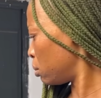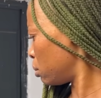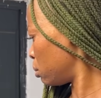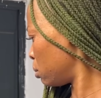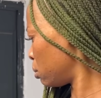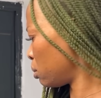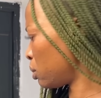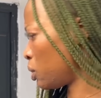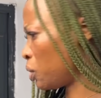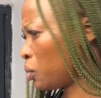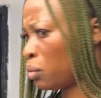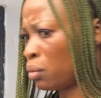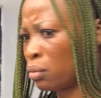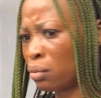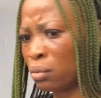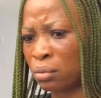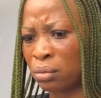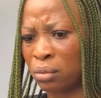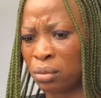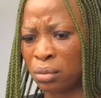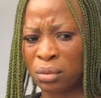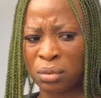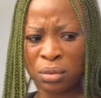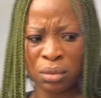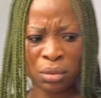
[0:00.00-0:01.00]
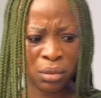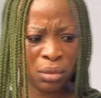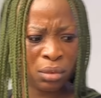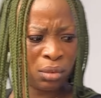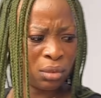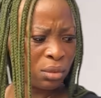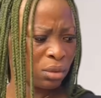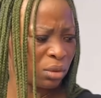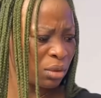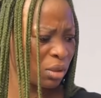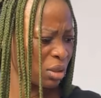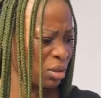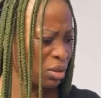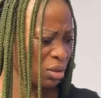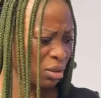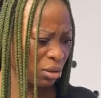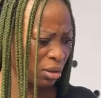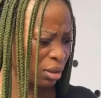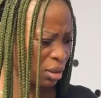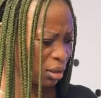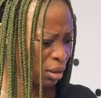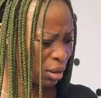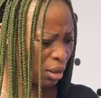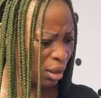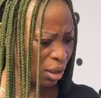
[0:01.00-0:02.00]
No, there's
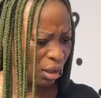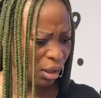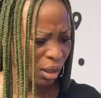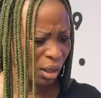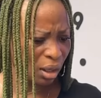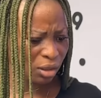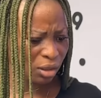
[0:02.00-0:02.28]
nothing here. Are